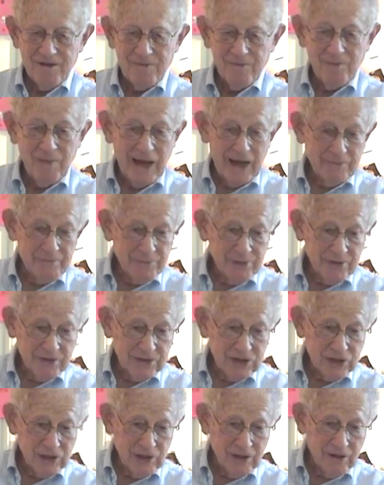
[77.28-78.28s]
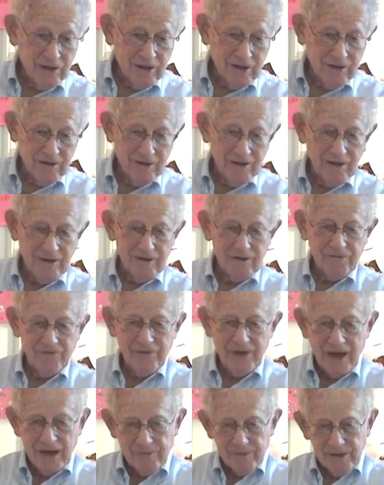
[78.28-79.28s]
My personal or
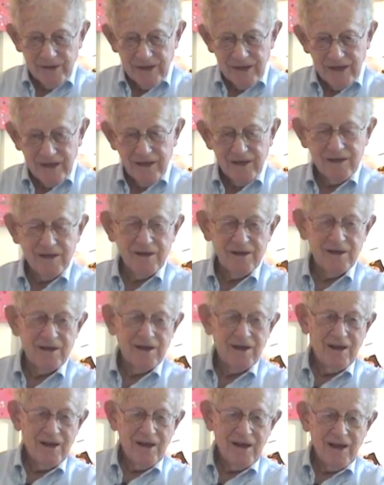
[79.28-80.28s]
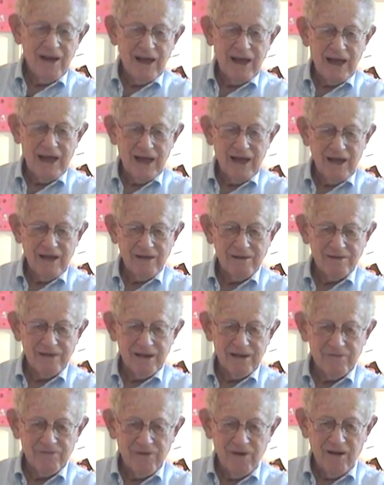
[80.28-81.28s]
family
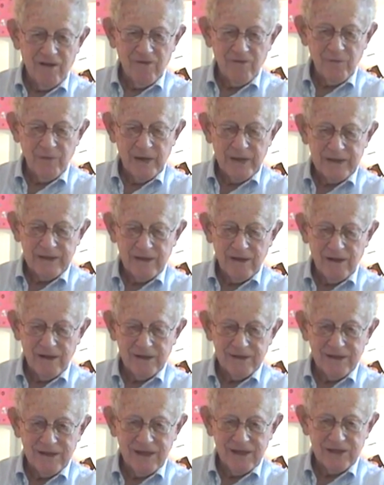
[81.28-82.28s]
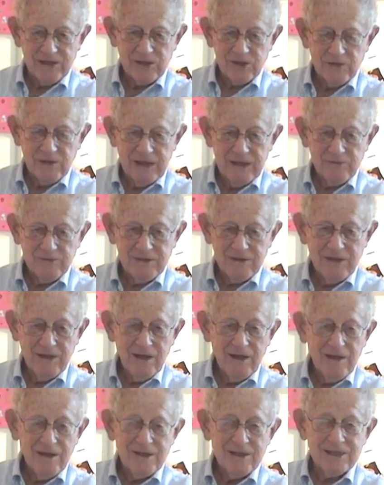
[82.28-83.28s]
involvement on King Street
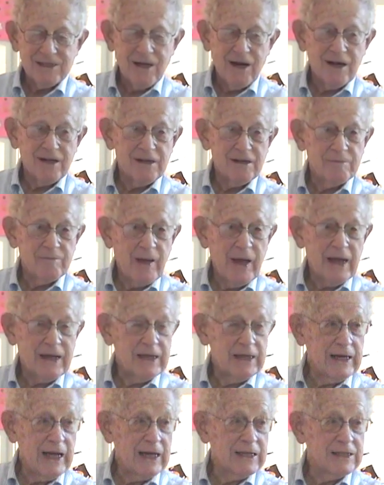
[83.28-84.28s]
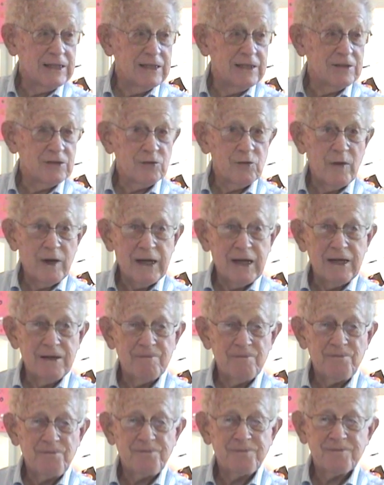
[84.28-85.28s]
started back in 1920
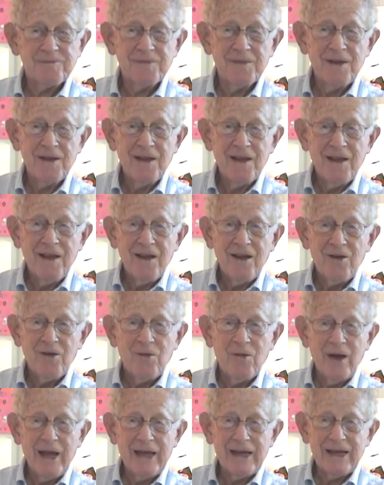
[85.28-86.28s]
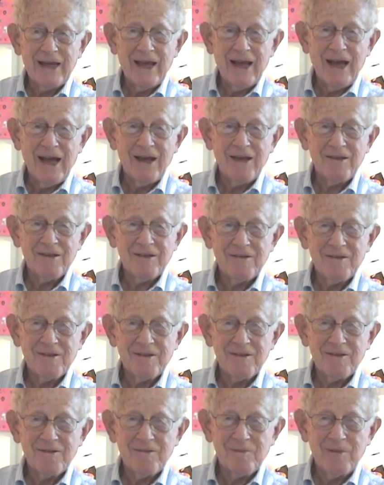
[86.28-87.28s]
when
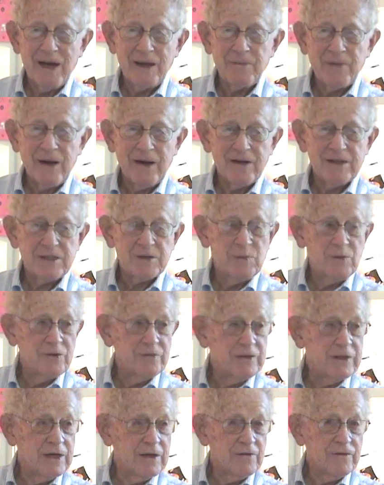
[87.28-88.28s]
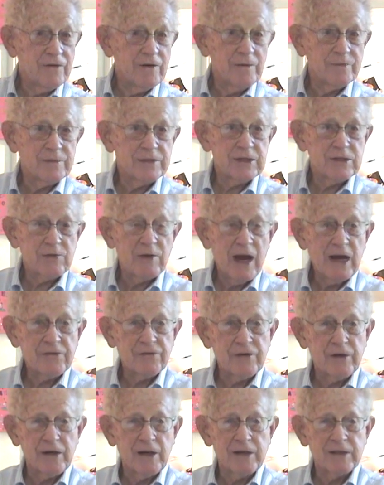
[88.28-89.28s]
my parents moved here from
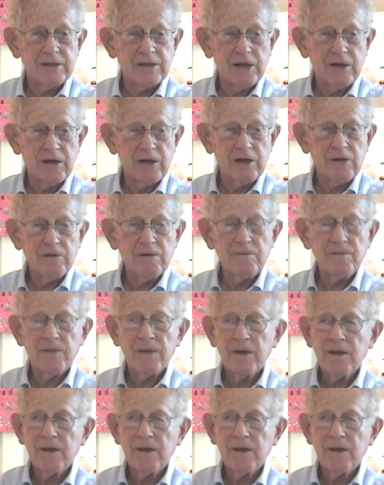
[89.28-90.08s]
Stratford, Ontario,